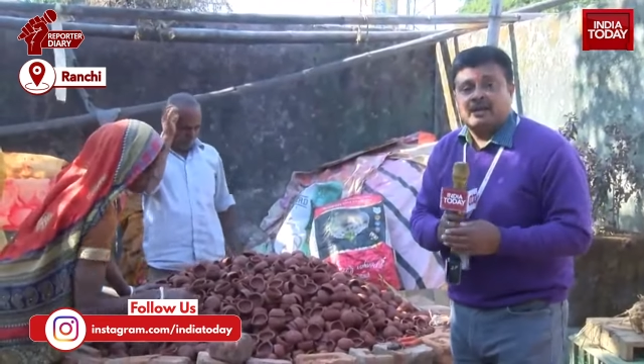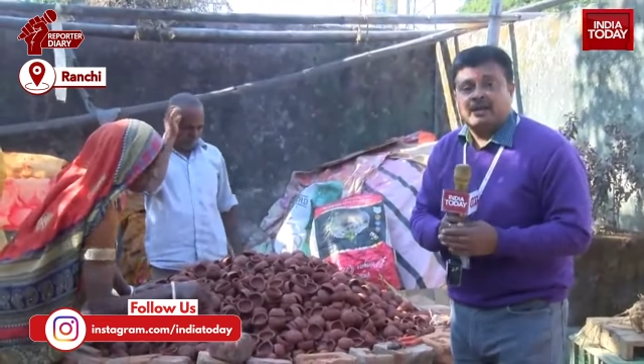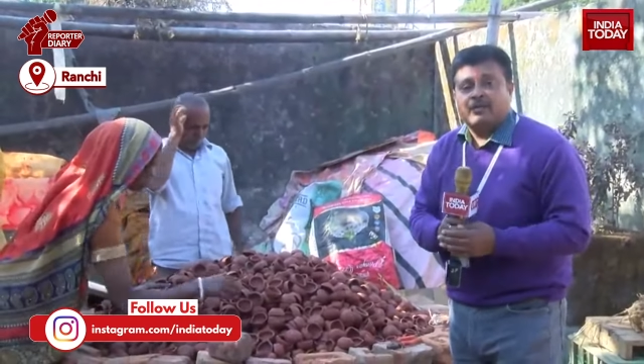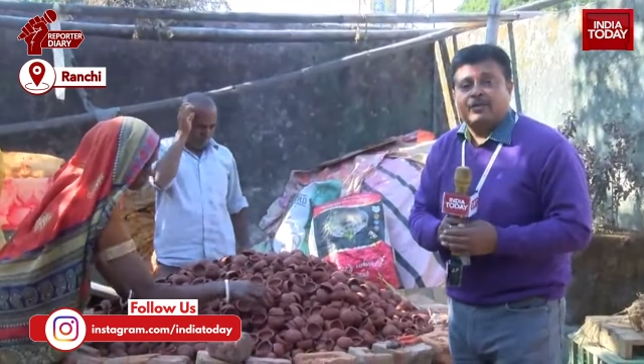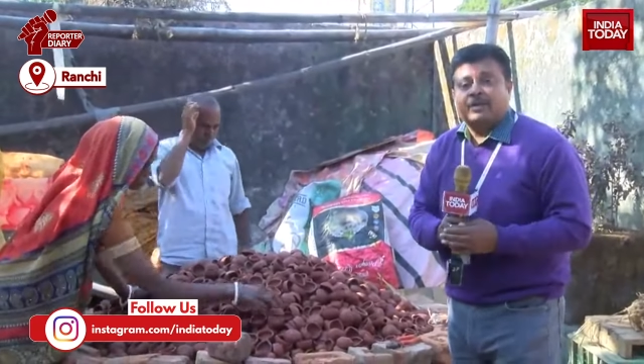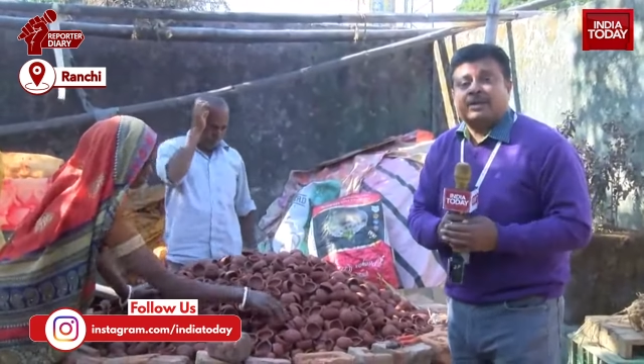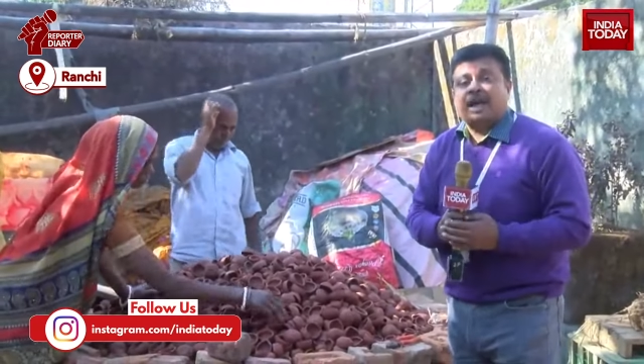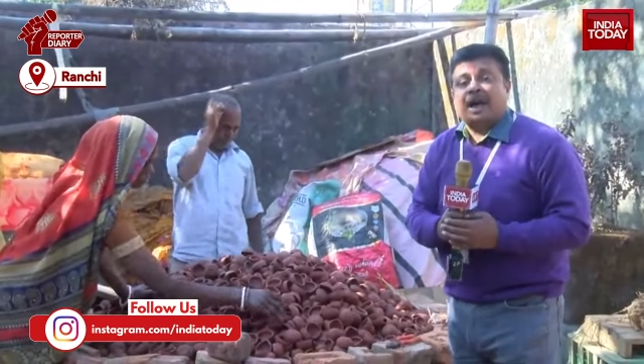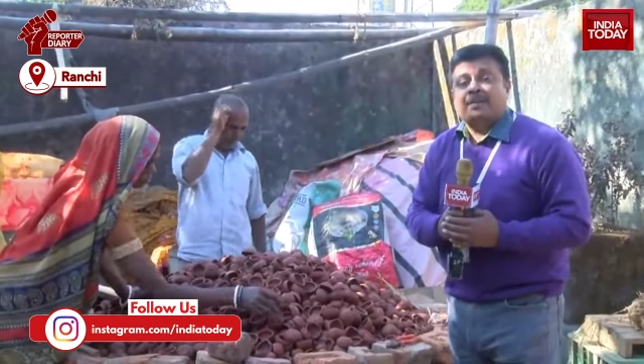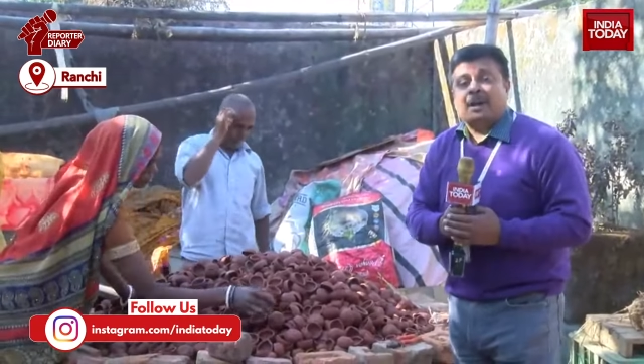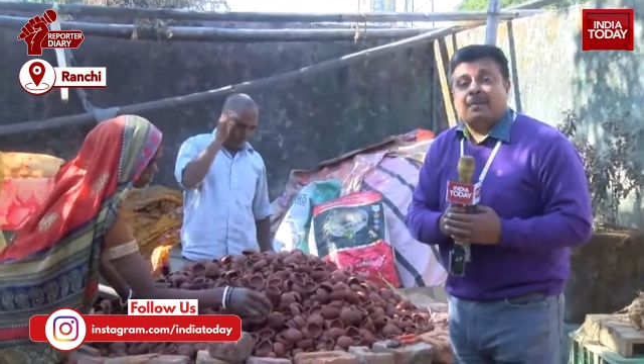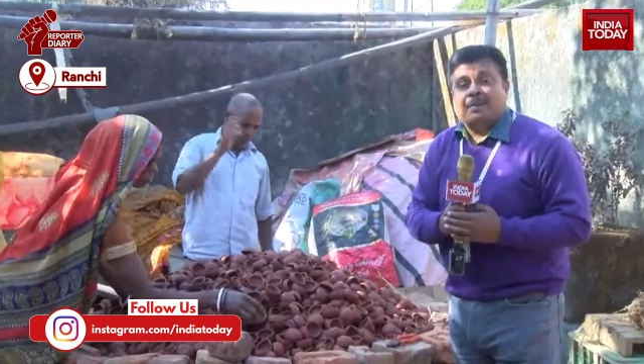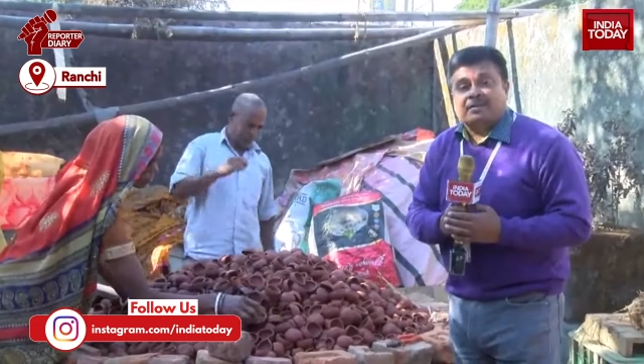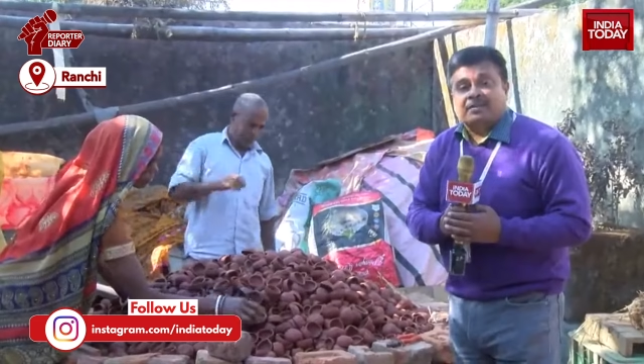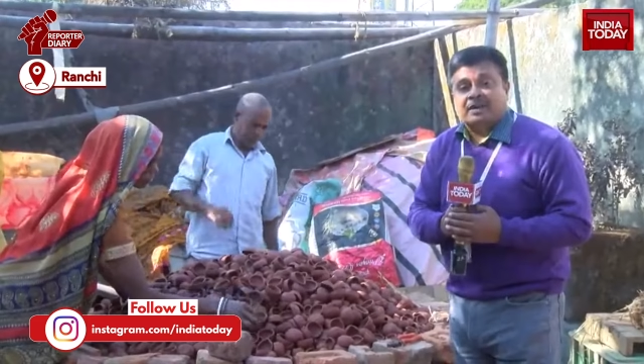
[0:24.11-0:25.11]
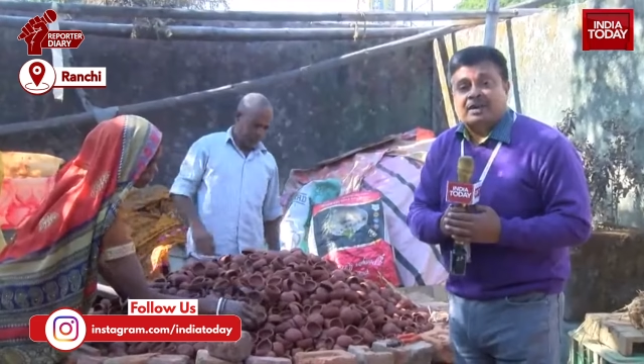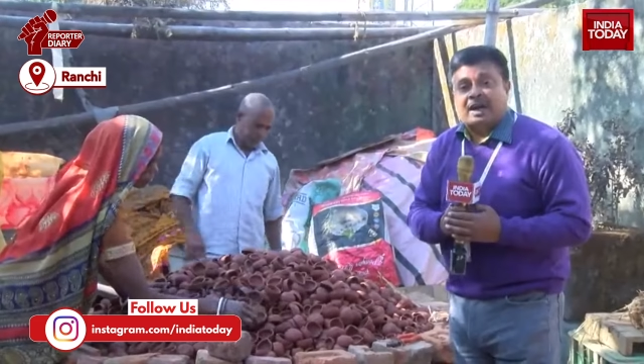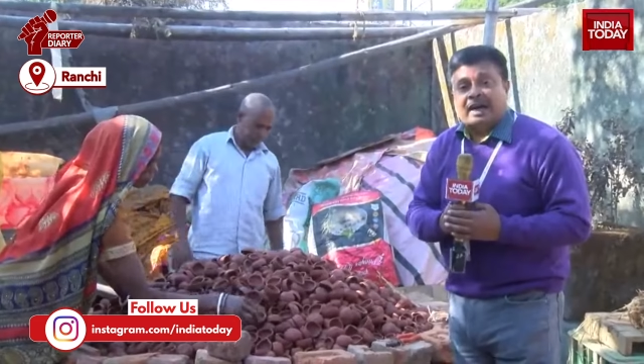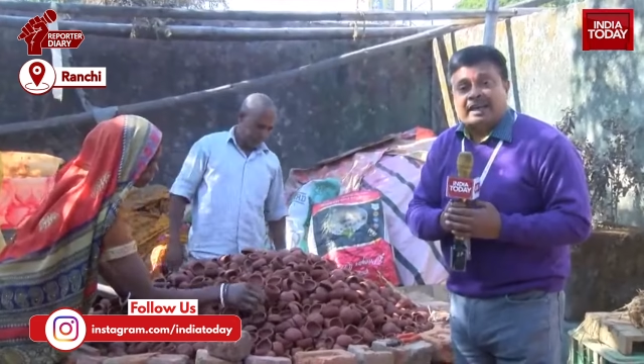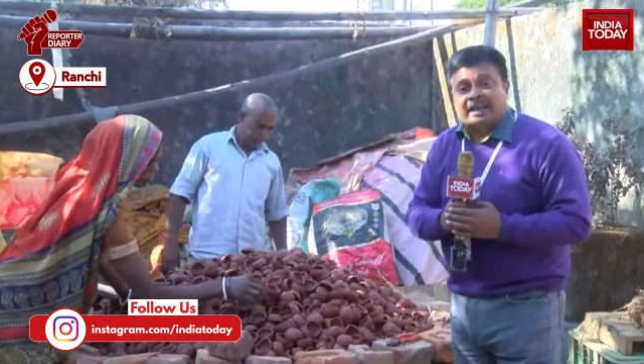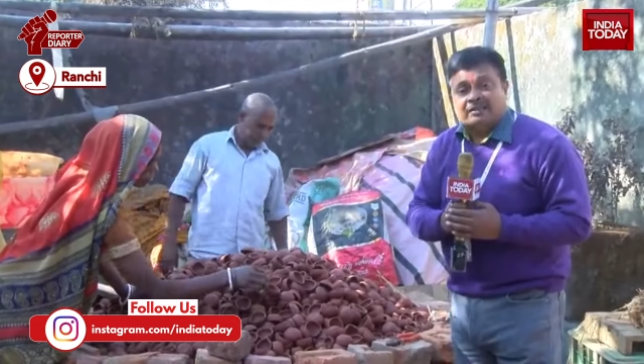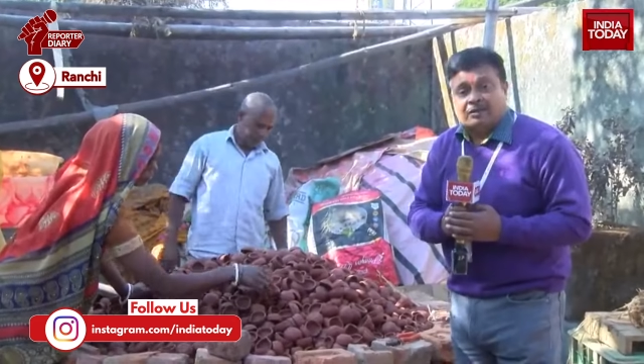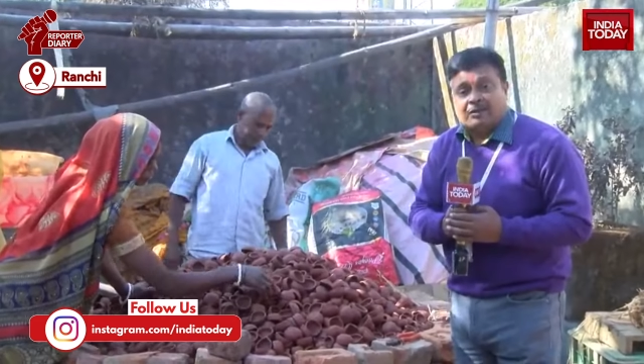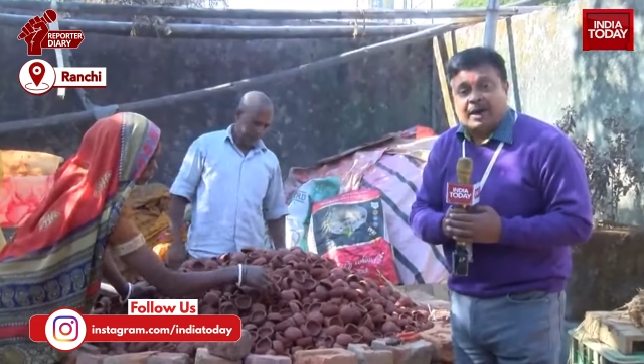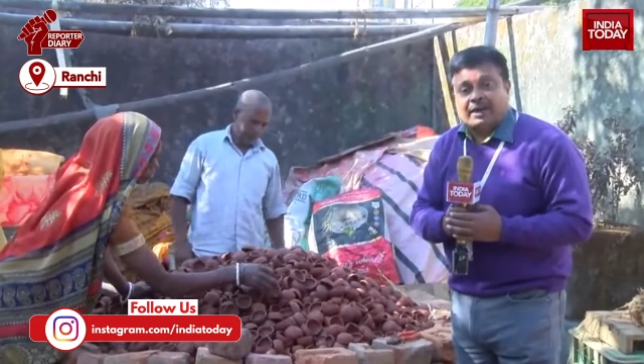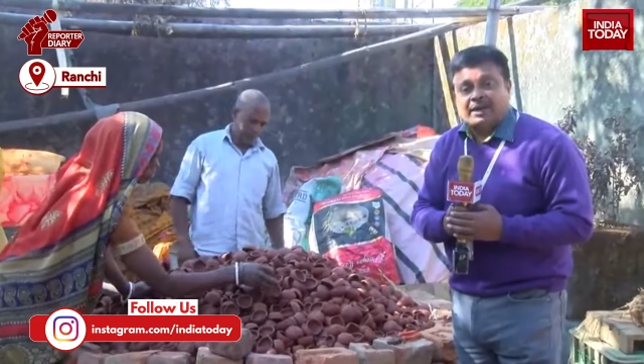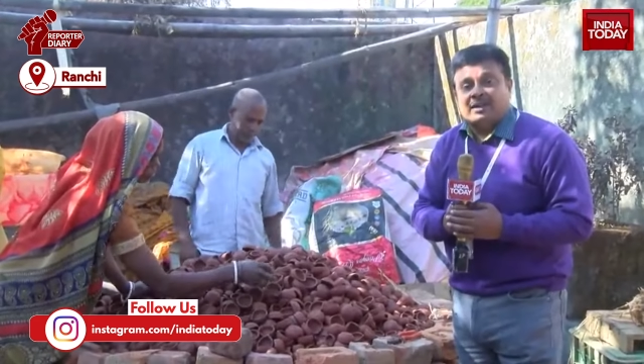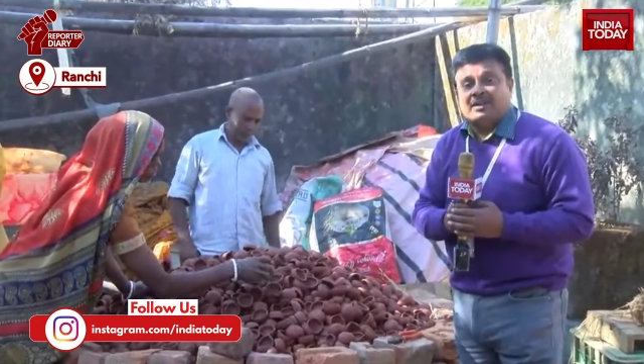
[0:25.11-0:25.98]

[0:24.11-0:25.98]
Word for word: With camera person Rakesh Tiwari,